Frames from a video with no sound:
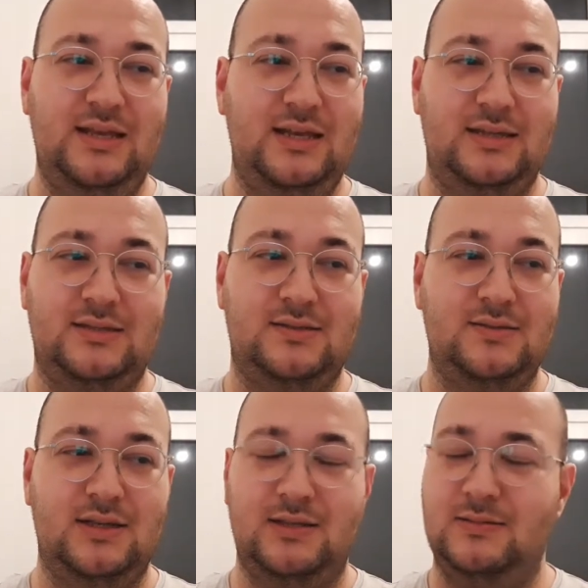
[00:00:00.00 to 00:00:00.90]

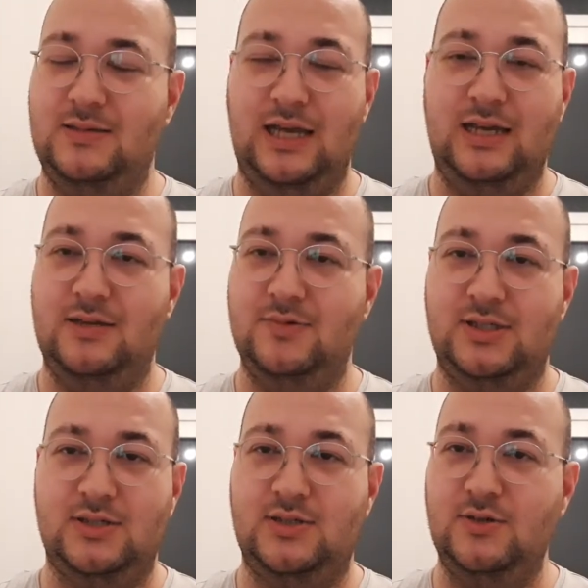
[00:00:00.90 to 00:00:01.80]
it's it, yeah, it was
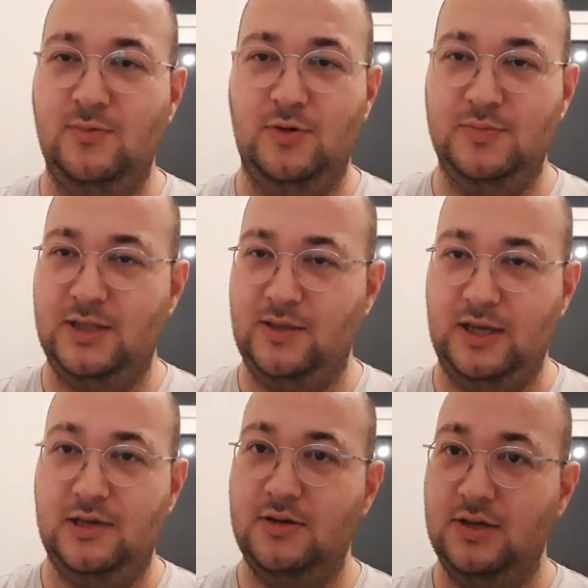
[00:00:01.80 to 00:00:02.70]
just too warm to
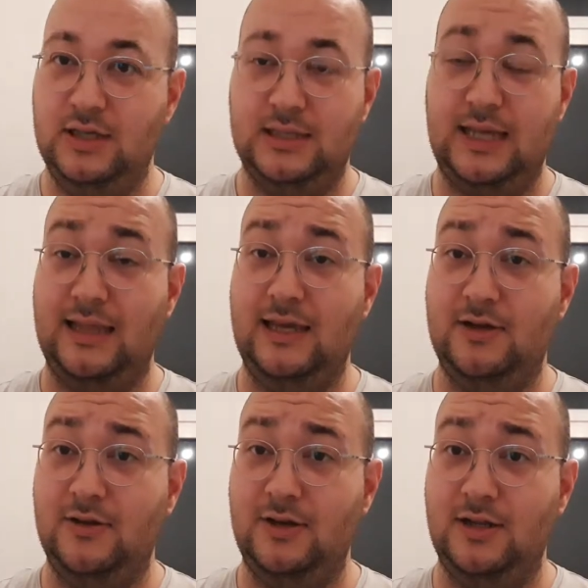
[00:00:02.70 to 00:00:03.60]
think and stand there
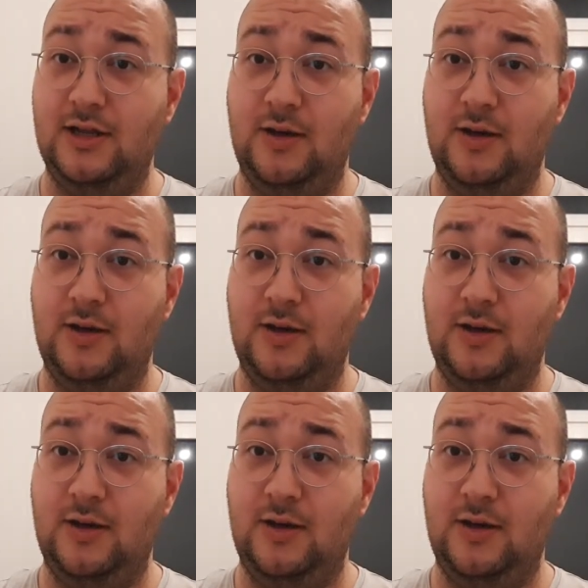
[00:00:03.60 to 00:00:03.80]
cooking.